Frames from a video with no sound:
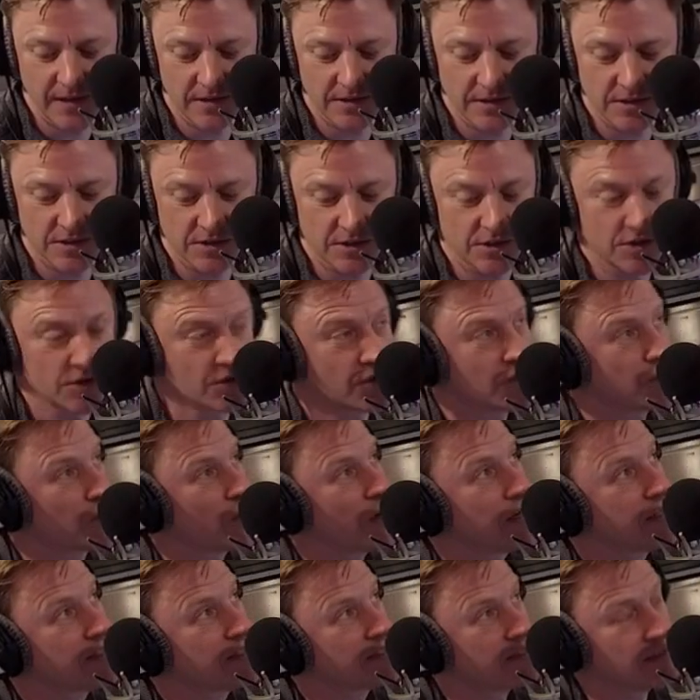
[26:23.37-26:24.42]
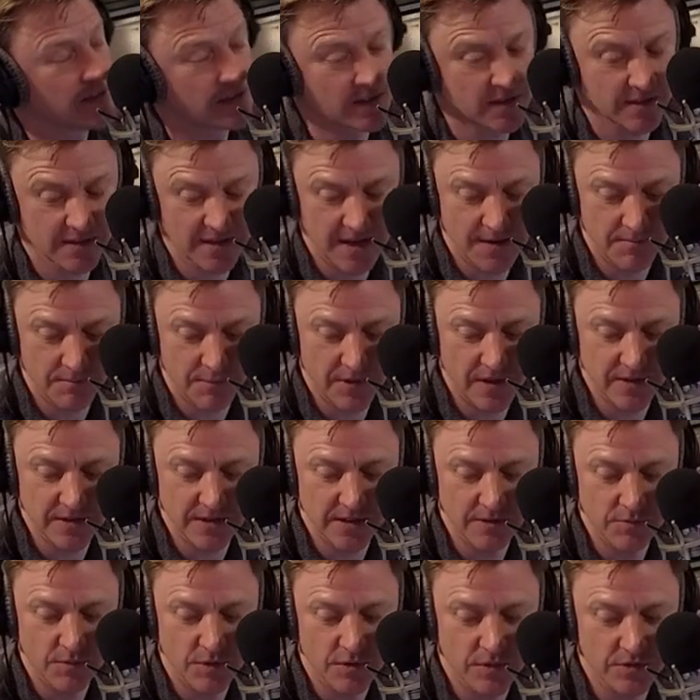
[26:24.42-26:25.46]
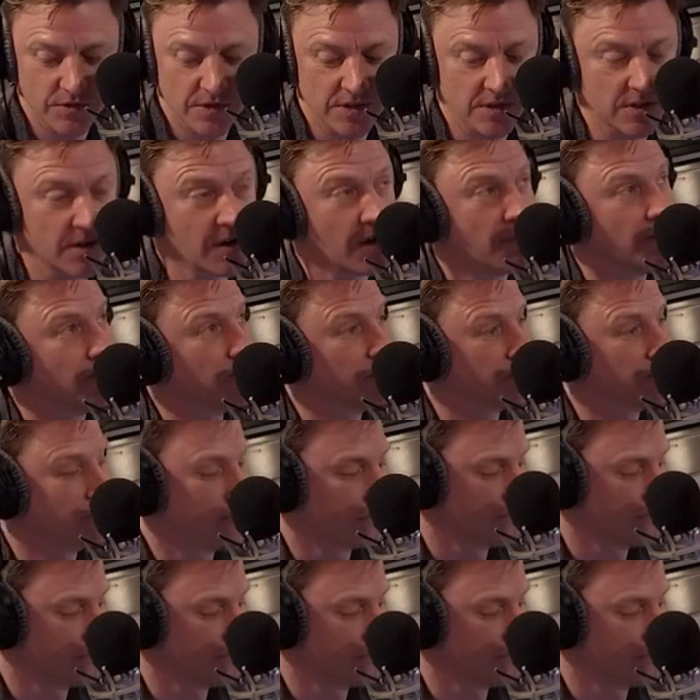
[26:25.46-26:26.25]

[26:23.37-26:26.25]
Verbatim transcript: It's 20 to 10, plenty more to come.